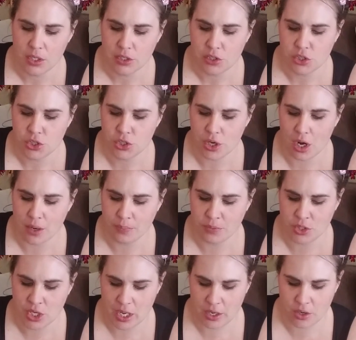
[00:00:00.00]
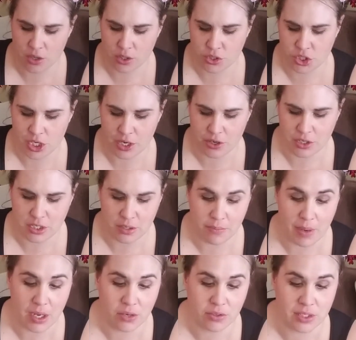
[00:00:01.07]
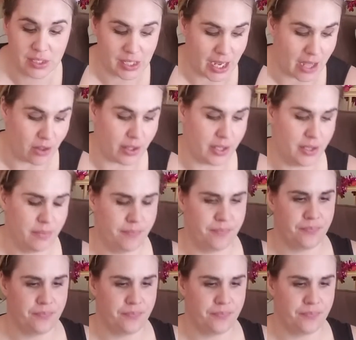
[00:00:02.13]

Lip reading: sharp cheddar, cherry tomato salad.